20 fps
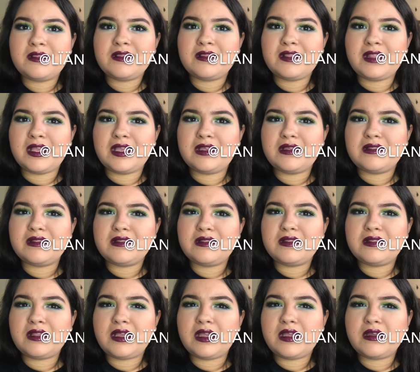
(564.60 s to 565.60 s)

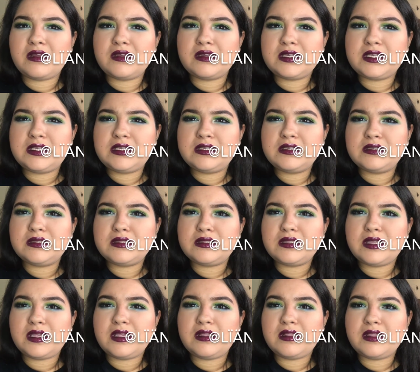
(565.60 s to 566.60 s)
Leilani?
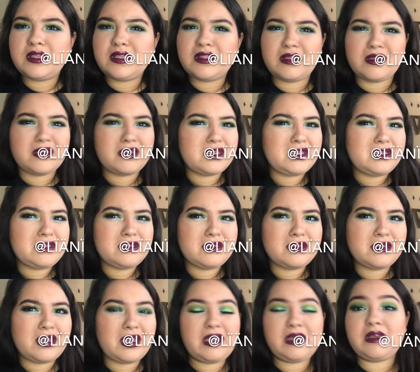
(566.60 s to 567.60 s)

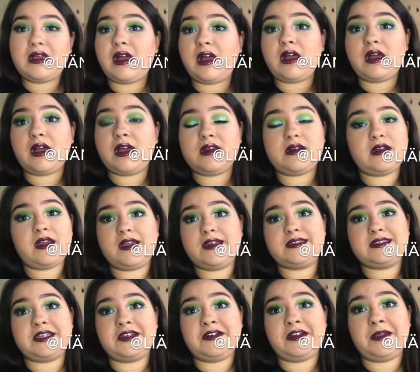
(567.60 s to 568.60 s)
I don't know how to
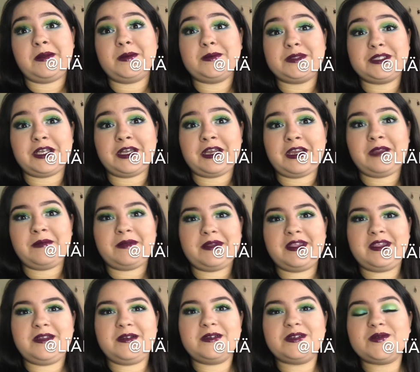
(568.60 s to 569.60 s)
say her name, I'm sorry, but
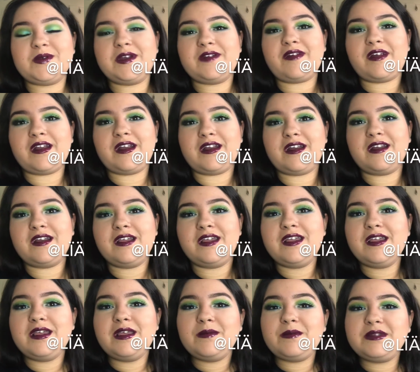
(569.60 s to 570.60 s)
here's one of her
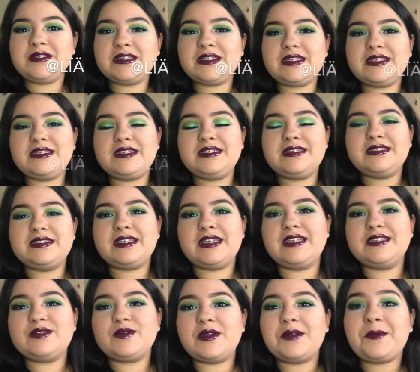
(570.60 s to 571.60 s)
Musical.lys.
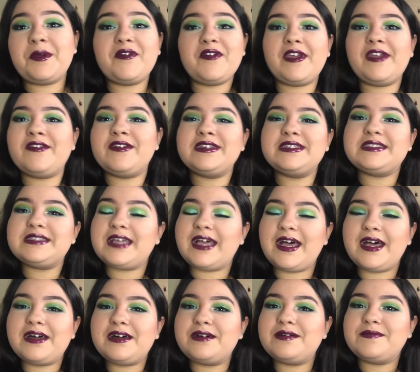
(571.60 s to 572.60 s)
It's one of my favorites.
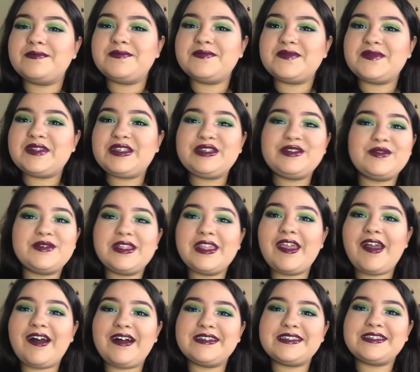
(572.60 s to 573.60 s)
She's
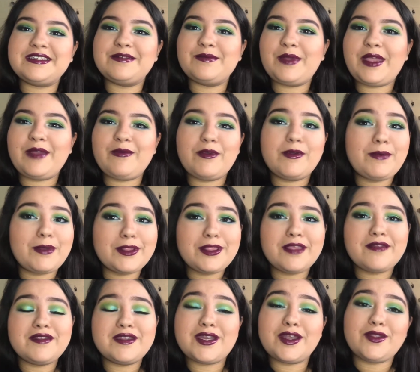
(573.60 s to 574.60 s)
really awesome, and we both
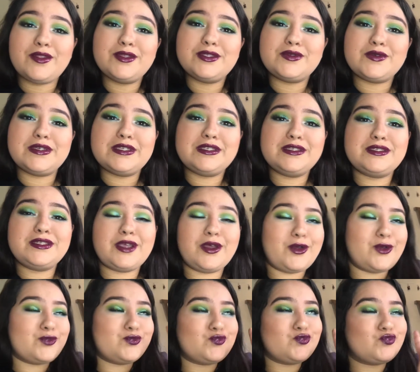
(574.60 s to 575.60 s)
love the Dolan twins,
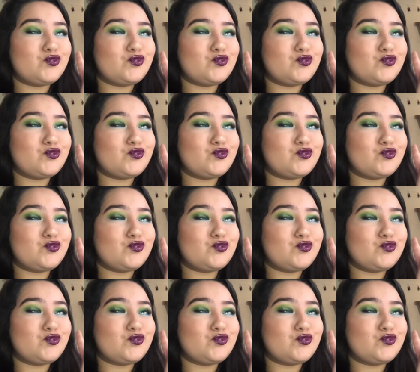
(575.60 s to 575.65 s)
so